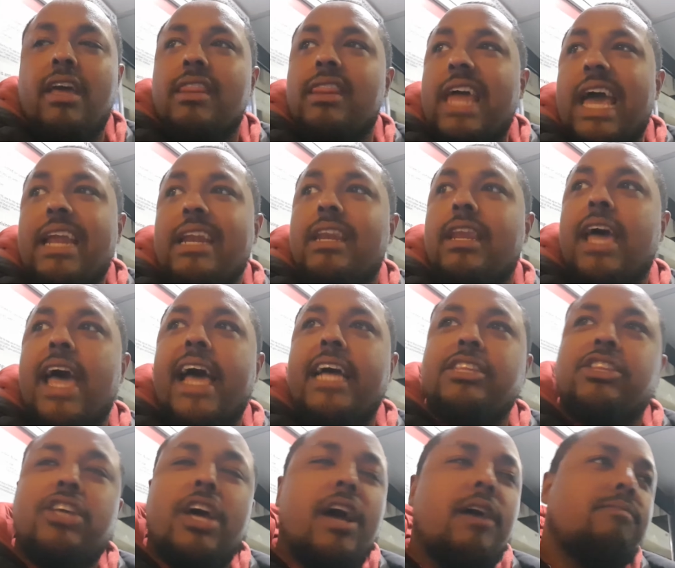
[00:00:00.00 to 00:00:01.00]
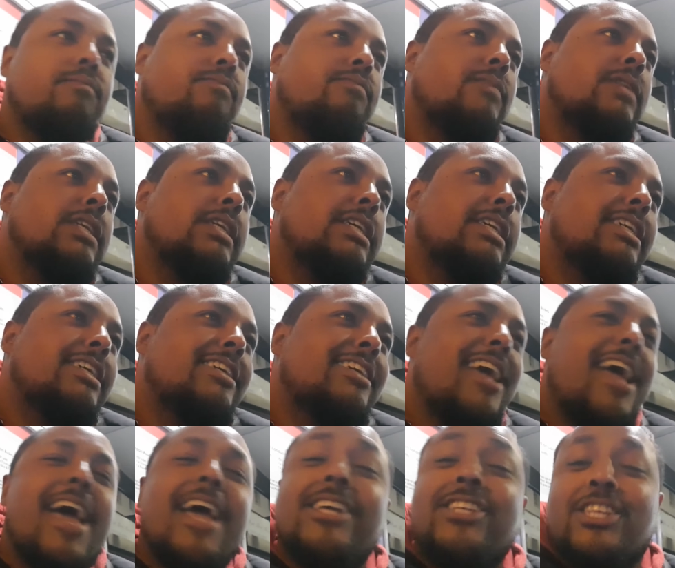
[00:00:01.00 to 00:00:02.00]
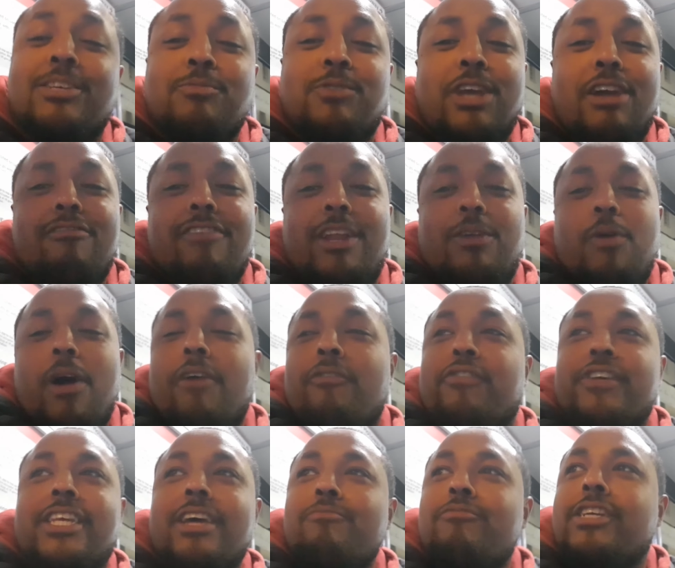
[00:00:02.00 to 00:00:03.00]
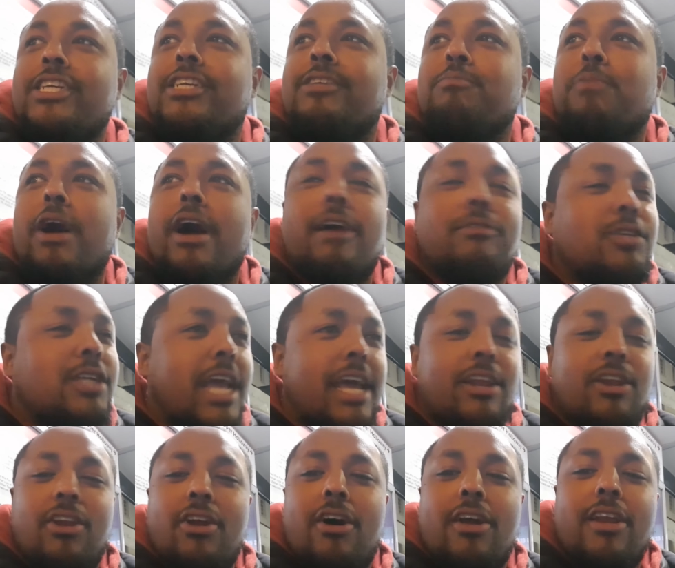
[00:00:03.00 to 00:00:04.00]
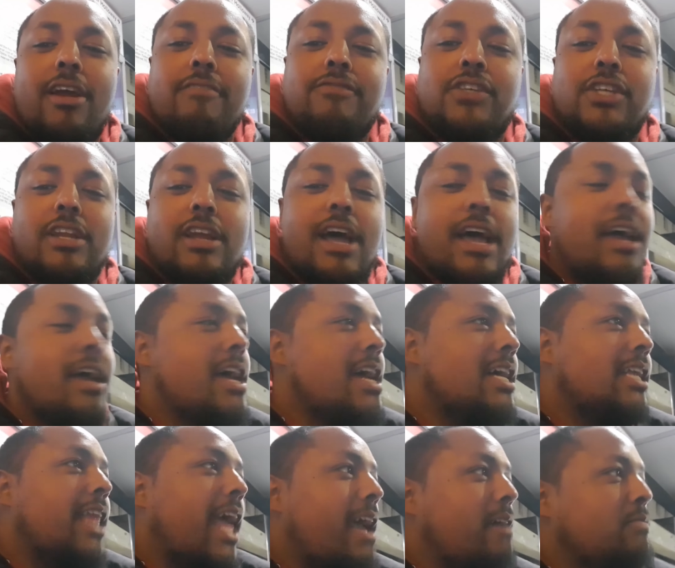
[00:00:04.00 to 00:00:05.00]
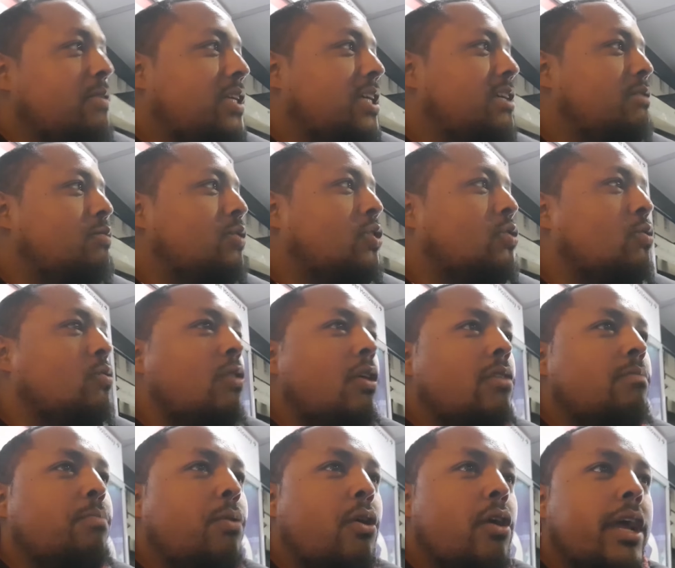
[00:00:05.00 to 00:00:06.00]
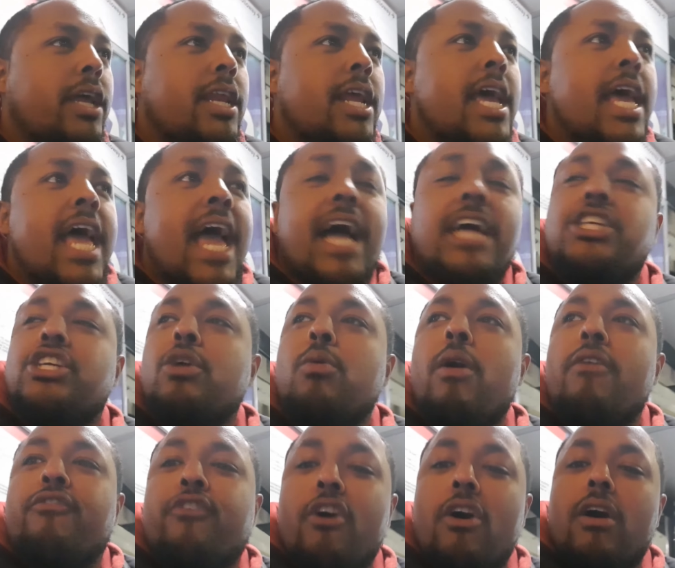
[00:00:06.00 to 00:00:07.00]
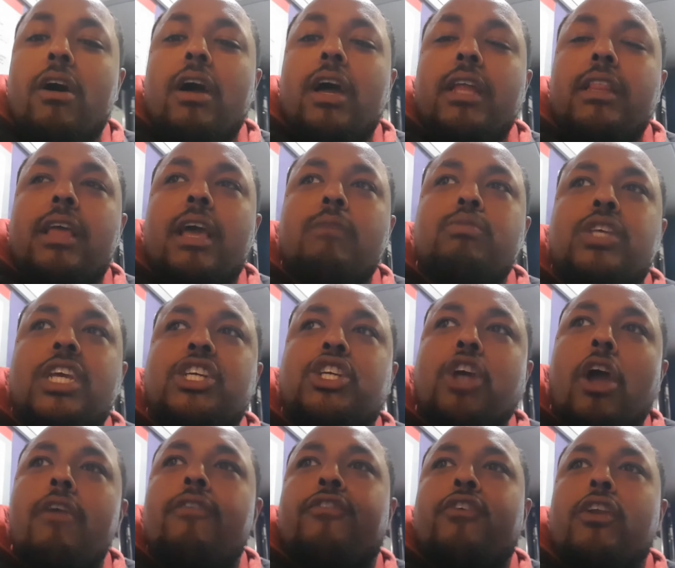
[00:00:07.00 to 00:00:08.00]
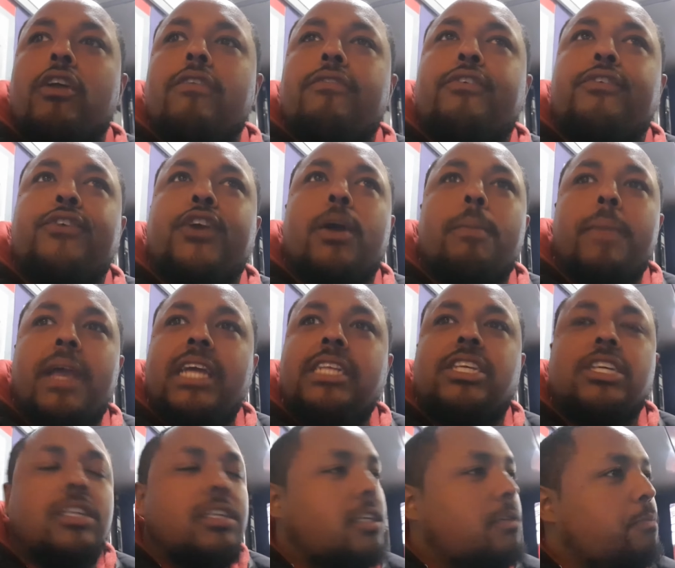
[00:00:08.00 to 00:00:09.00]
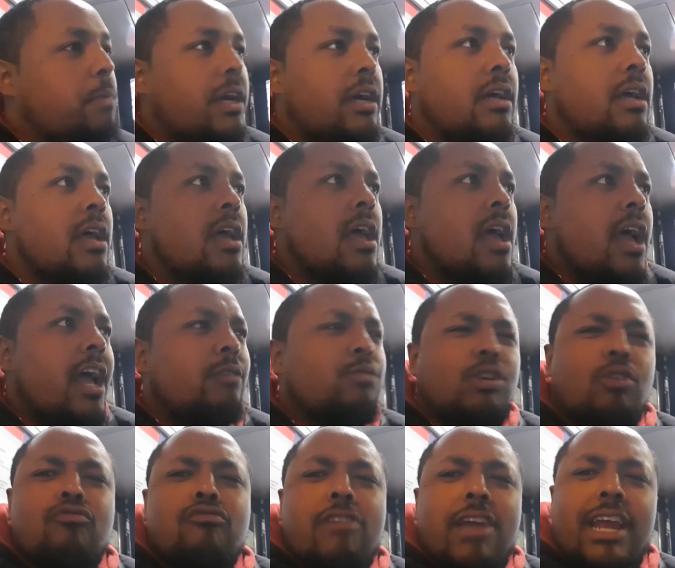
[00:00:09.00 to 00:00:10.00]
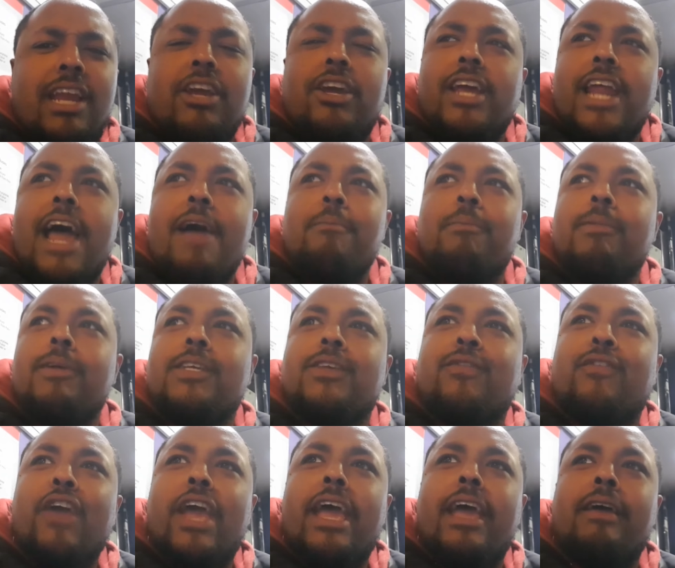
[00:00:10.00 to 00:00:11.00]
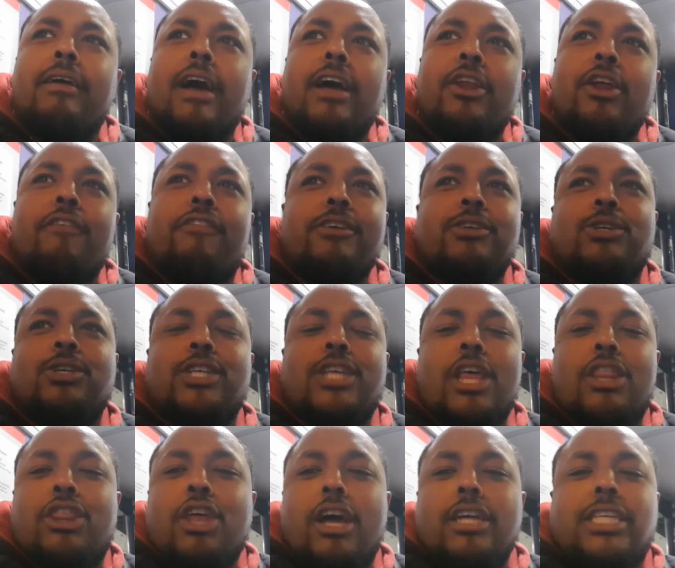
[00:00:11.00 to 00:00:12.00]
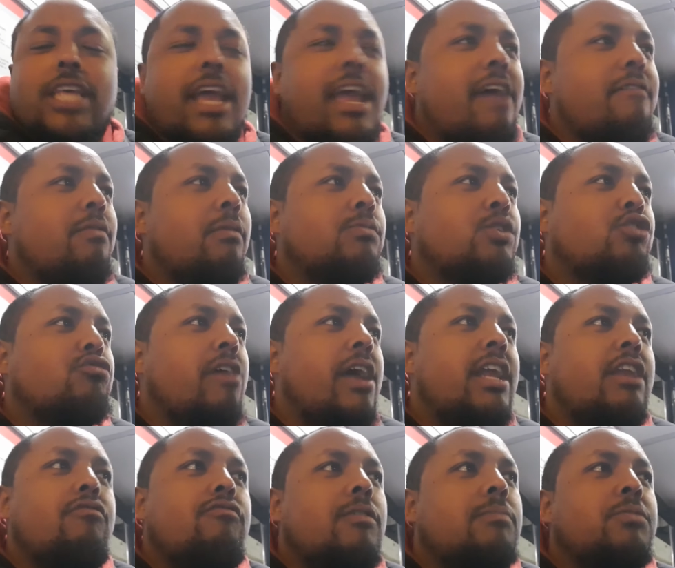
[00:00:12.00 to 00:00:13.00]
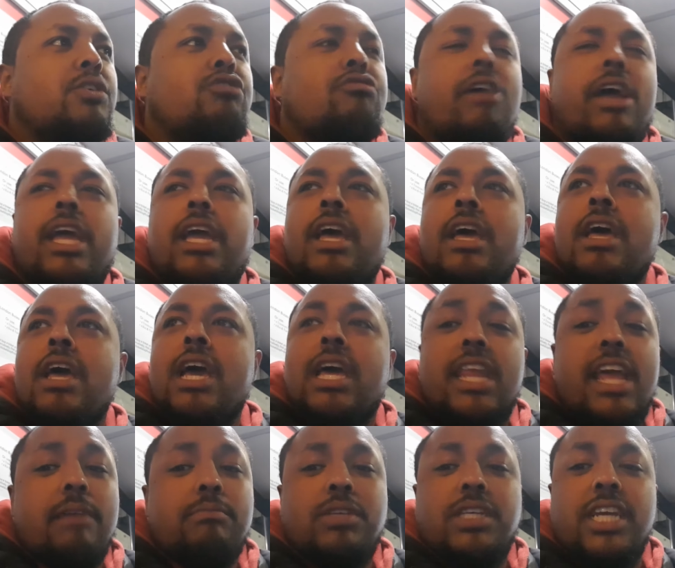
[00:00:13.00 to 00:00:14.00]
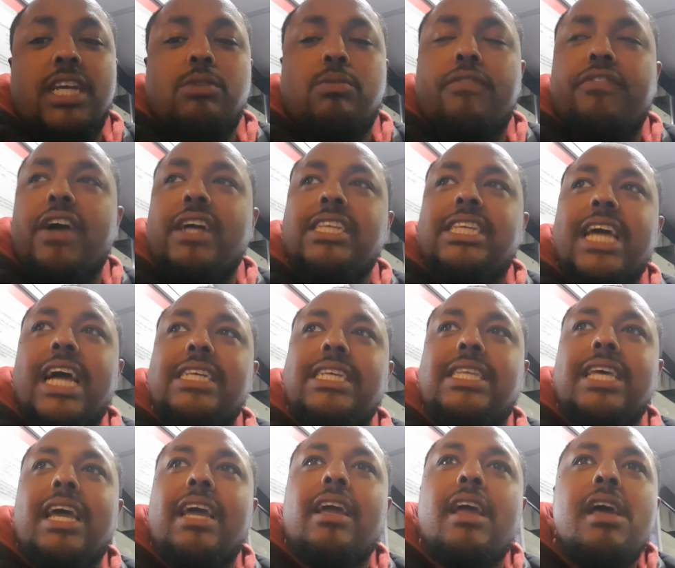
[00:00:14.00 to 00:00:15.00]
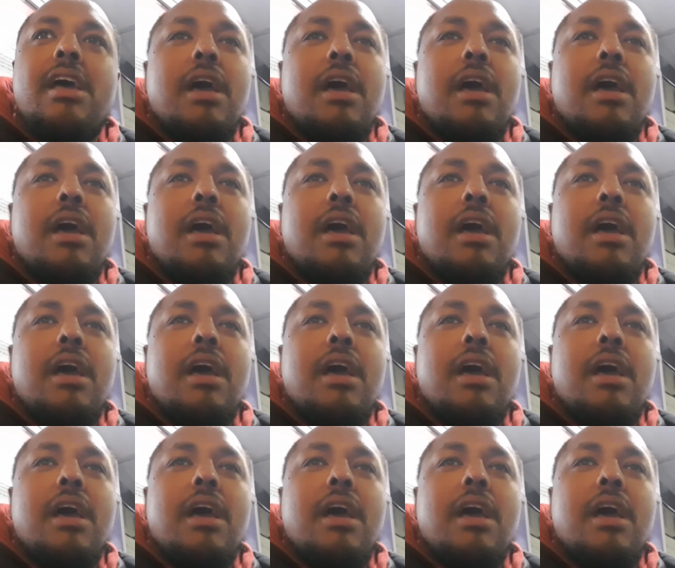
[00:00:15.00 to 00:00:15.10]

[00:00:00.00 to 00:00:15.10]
and then. And it seemed to go really well for some reason, but I was getting a lot of love tonight. The MC was all on point, and you know what, it was a show full of comedians, but it was a really good atmosphere. I don't know if it's because of Thursday, everyone was great, the room's great, the MCs were fantastic.